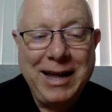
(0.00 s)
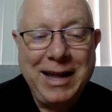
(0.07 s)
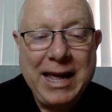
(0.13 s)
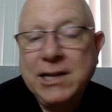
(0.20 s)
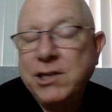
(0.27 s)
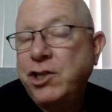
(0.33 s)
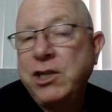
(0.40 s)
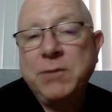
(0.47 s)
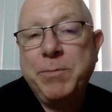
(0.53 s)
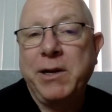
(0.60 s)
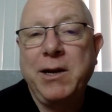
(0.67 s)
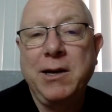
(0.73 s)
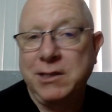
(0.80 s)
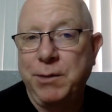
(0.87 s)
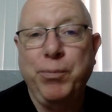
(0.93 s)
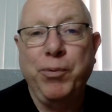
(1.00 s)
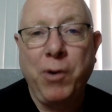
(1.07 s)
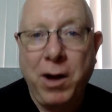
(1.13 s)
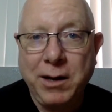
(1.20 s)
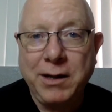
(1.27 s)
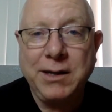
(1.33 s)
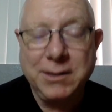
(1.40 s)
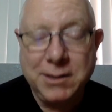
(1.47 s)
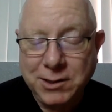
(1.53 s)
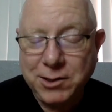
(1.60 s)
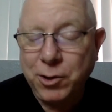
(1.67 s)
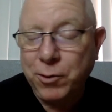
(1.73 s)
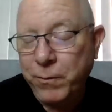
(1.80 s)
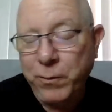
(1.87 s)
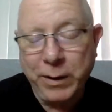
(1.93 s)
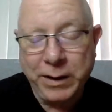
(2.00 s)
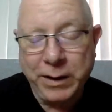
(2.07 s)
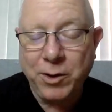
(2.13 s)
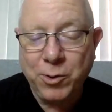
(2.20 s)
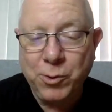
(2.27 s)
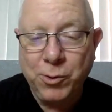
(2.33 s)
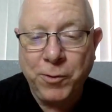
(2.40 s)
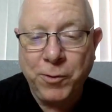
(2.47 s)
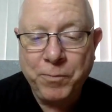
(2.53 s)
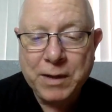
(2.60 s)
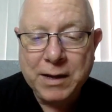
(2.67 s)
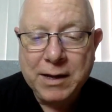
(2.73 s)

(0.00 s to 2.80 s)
And it's just because the product is so freaking cool.